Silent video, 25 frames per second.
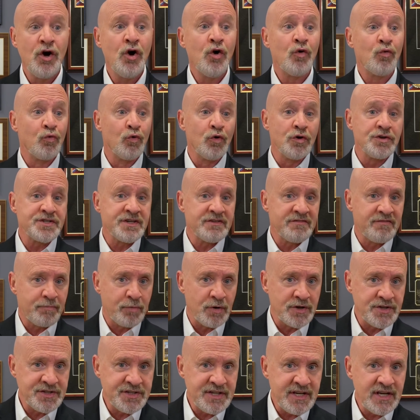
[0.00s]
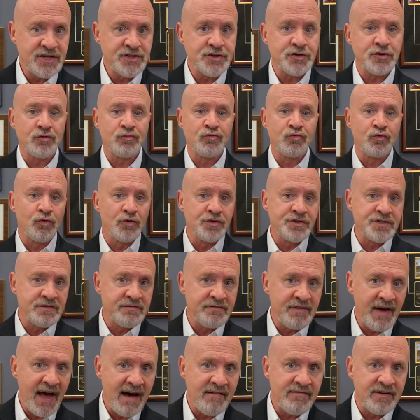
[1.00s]
rules of procedure, rules of
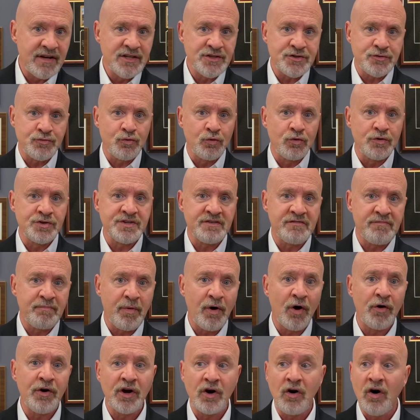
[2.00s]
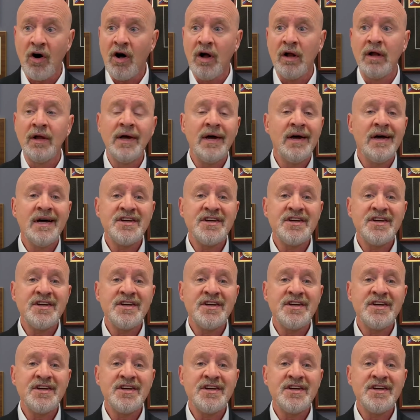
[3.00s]
evidence, rules of protocol.